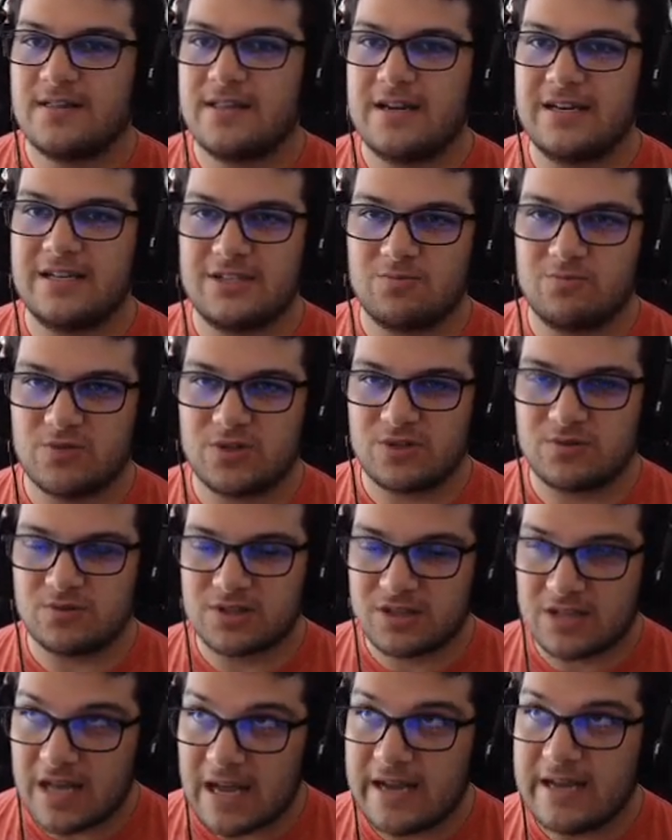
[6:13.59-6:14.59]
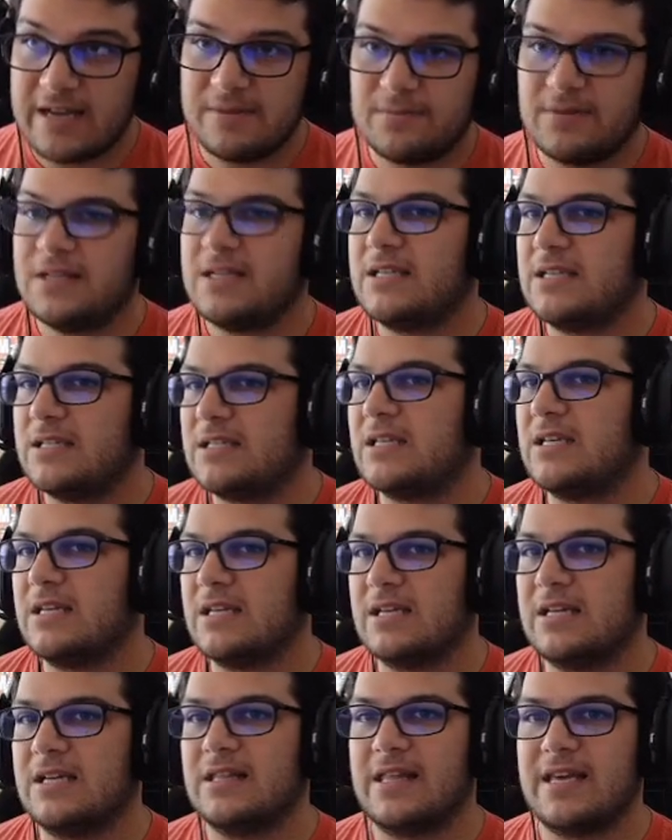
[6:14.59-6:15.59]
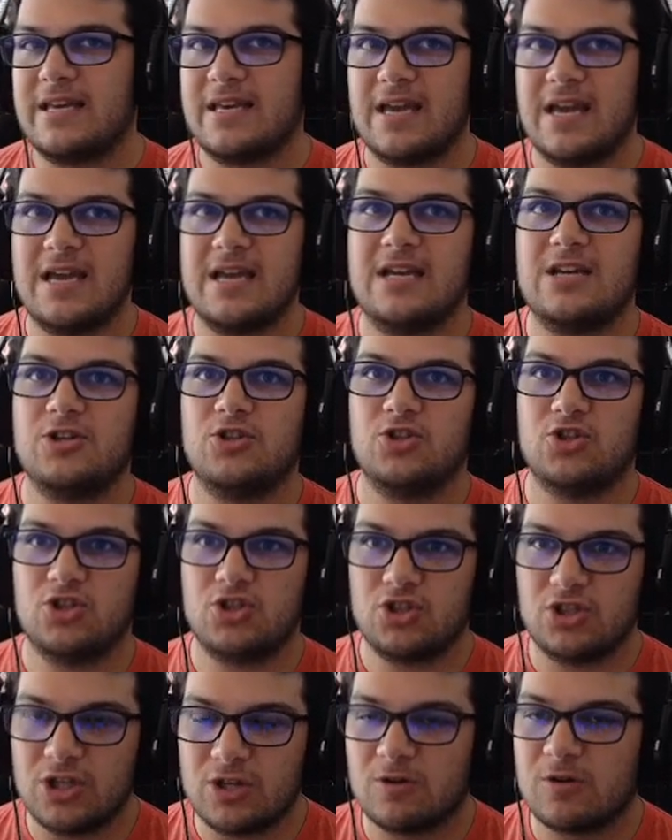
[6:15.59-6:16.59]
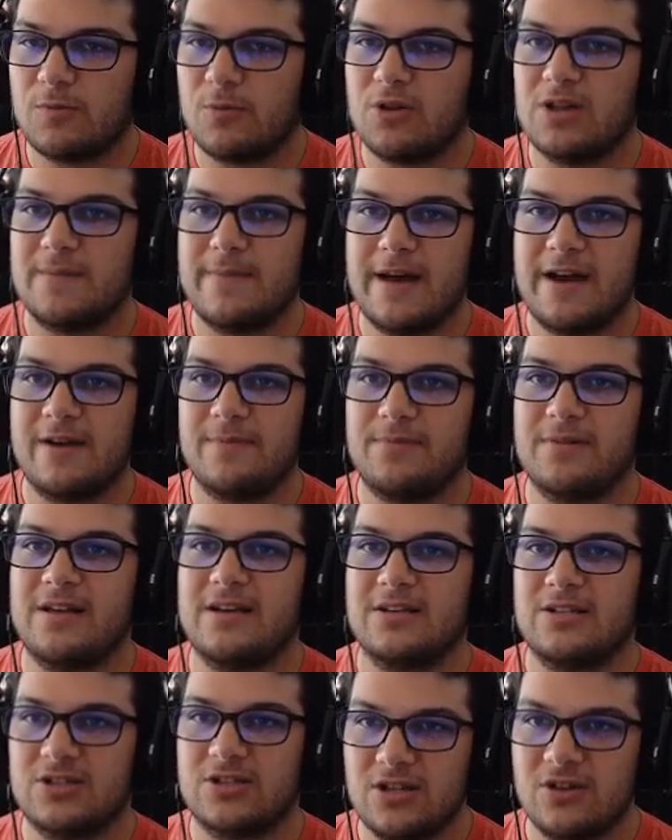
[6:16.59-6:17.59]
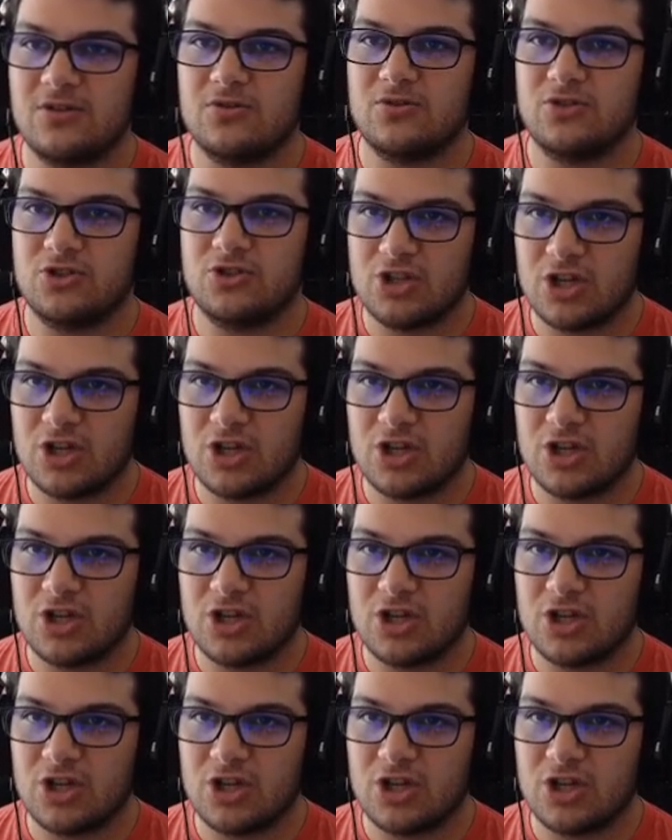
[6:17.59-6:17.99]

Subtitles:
that is reliably seeing like a considerable amount of play still,